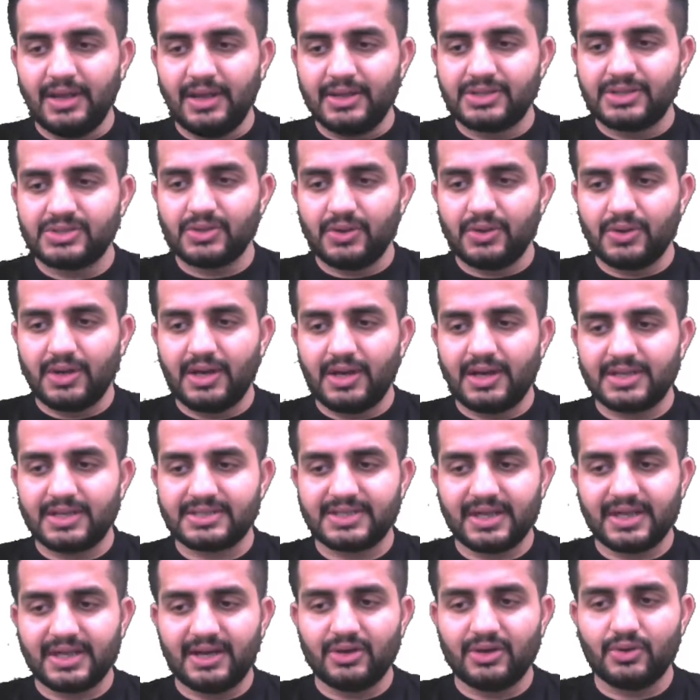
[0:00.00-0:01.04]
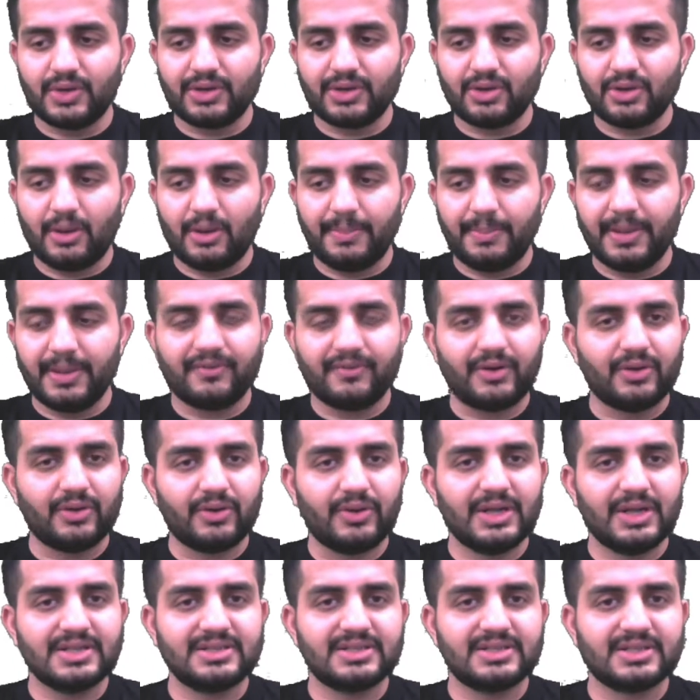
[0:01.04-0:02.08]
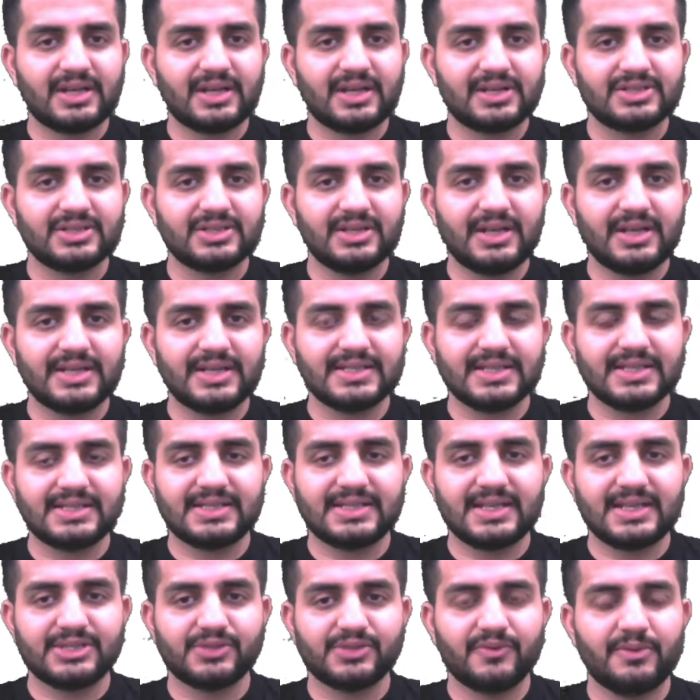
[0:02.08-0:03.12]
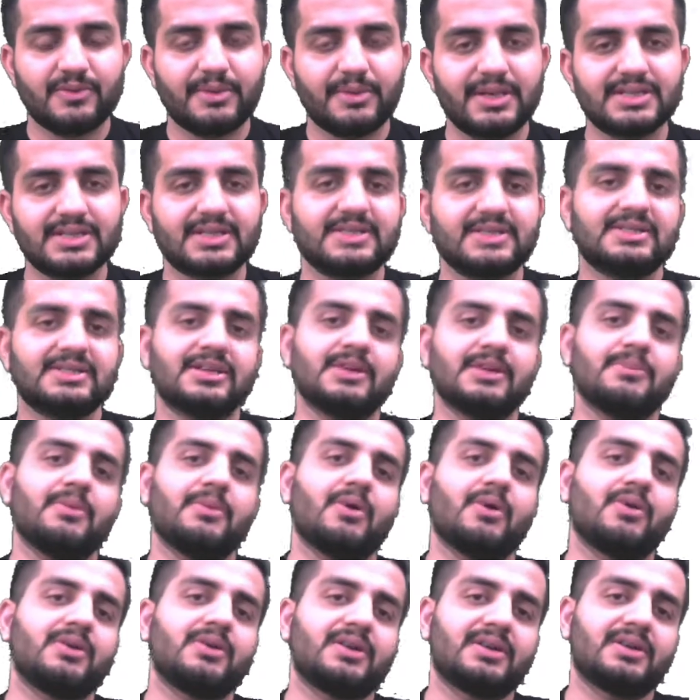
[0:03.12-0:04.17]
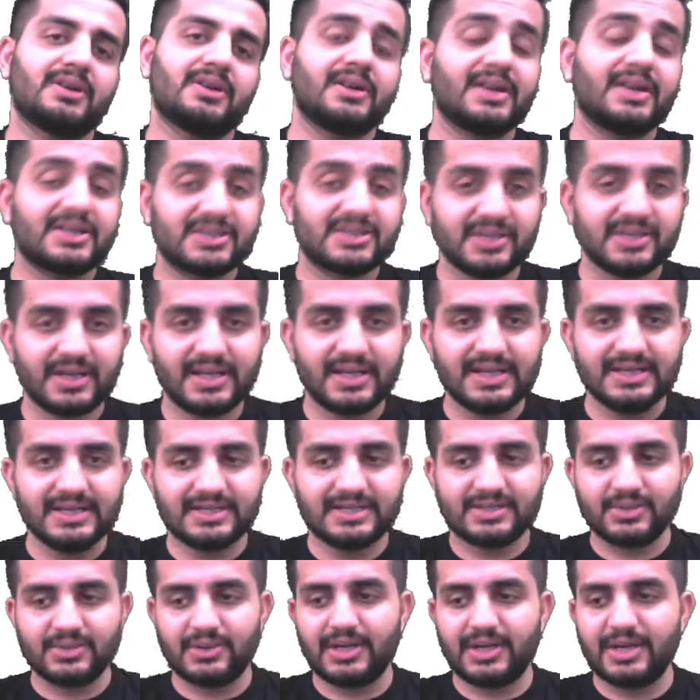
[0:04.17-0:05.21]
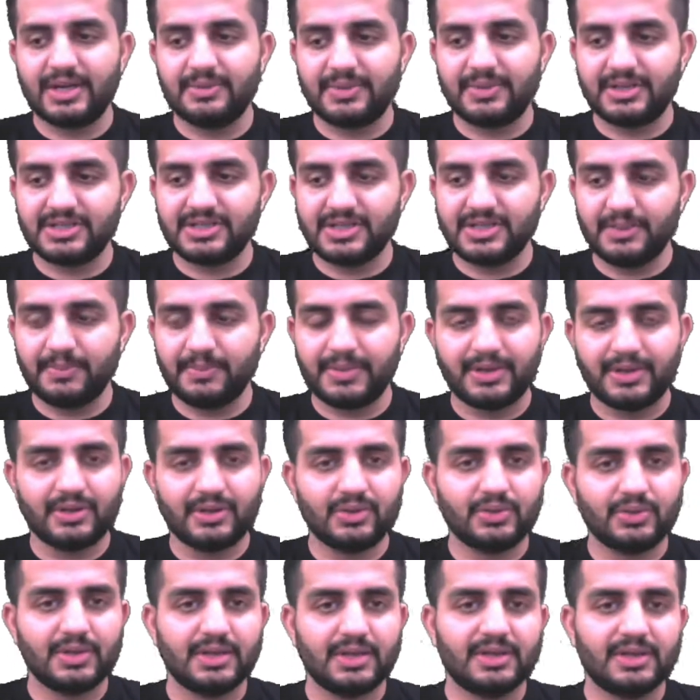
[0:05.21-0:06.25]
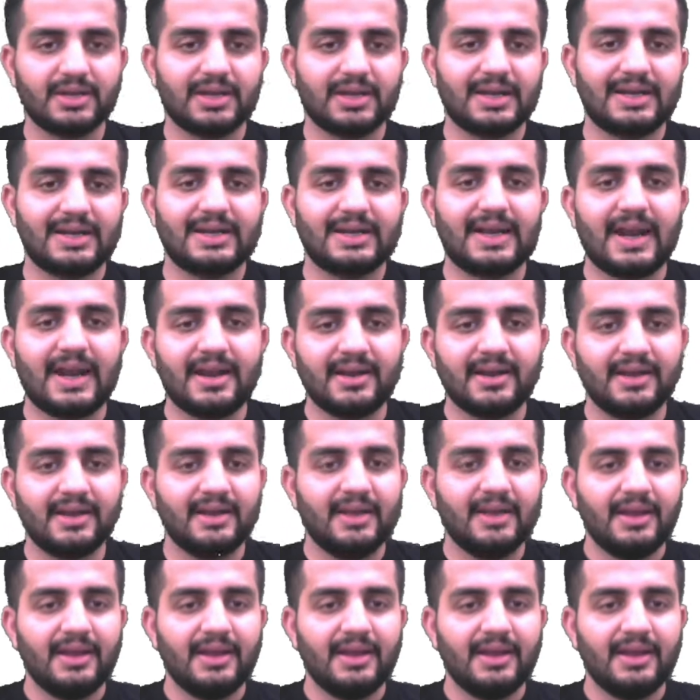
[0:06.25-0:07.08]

So sticking to our topic for today's discussion, as I said, so we'll be discussing about dictionaries. So let me jump into the content.